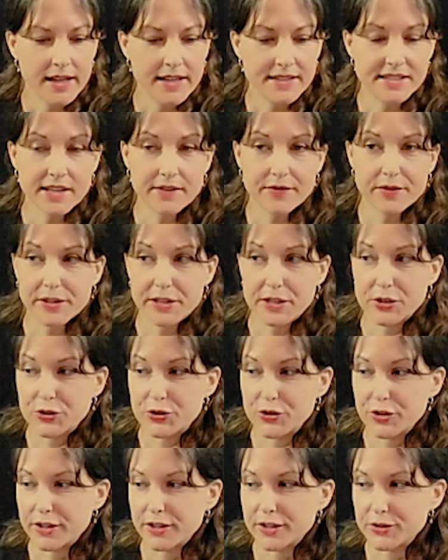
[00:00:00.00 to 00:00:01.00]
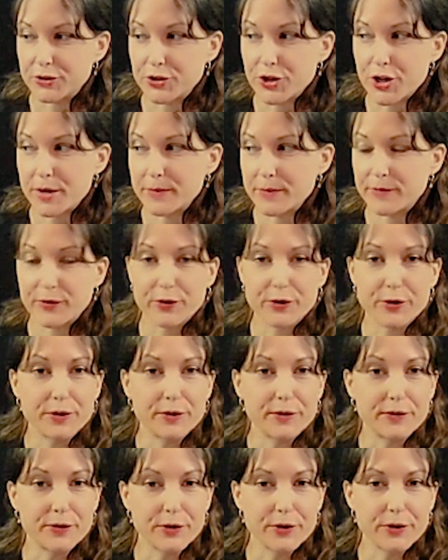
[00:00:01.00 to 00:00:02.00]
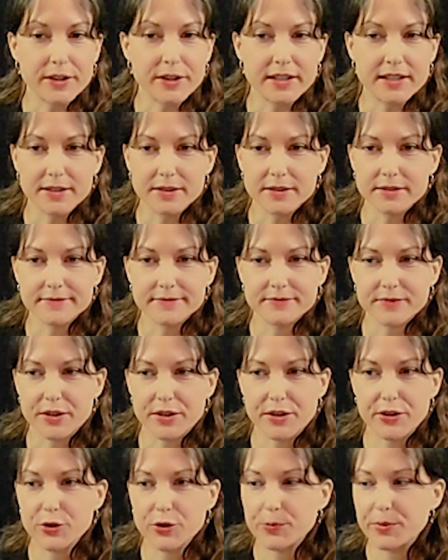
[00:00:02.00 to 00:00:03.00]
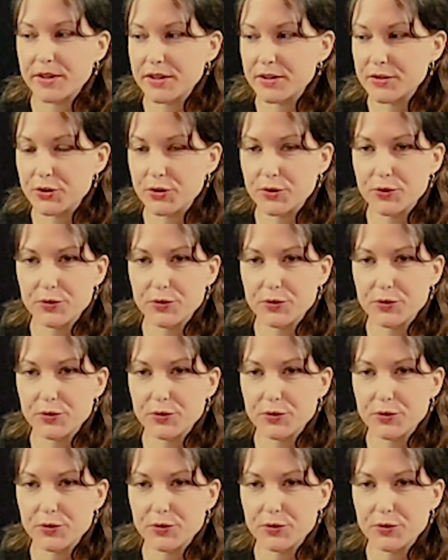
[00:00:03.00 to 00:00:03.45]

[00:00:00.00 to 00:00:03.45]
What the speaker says: It's definitely a job for the European